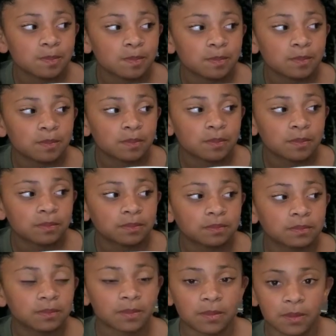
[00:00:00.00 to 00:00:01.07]

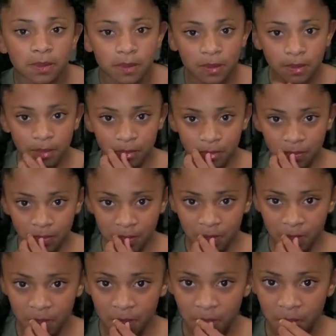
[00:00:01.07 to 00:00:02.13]

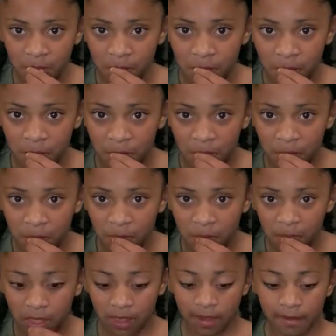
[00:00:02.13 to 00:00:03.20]

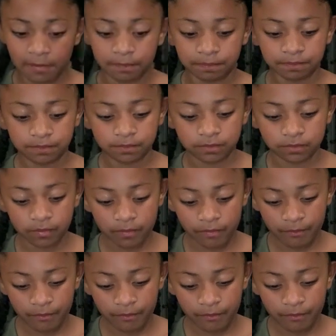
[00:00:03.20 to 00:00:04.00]
(not speaking)